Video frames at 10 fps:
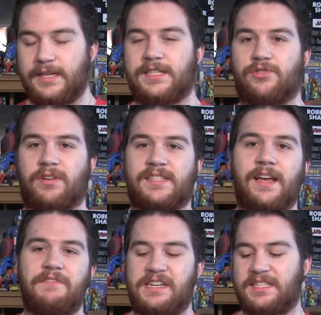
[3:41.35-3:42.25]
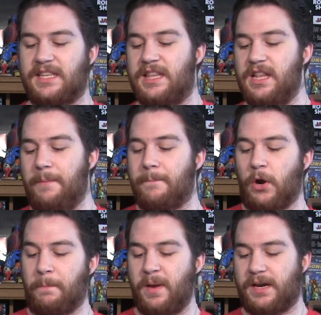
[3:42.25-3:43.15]
District 7 is
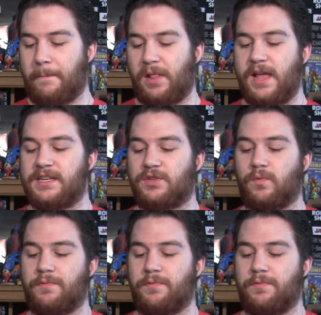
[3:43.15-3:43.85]
lumber. Pick a place